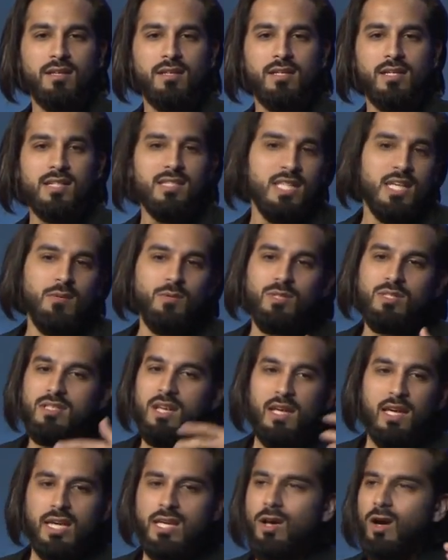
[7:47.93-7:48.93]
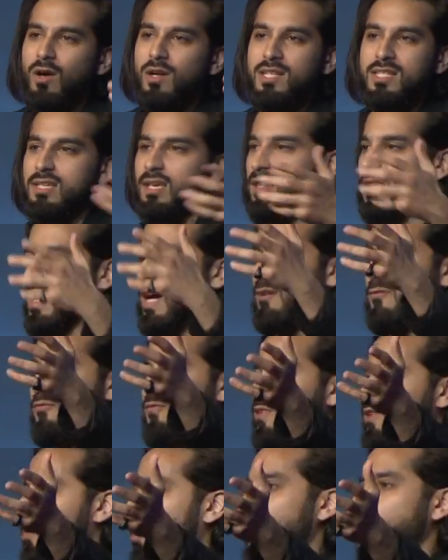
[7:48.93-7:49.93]
Because he was, he already said, like, I
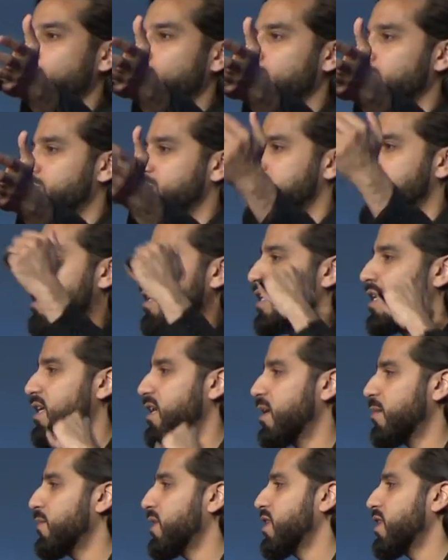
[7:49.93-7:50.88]
fear a wolf is going to eat him,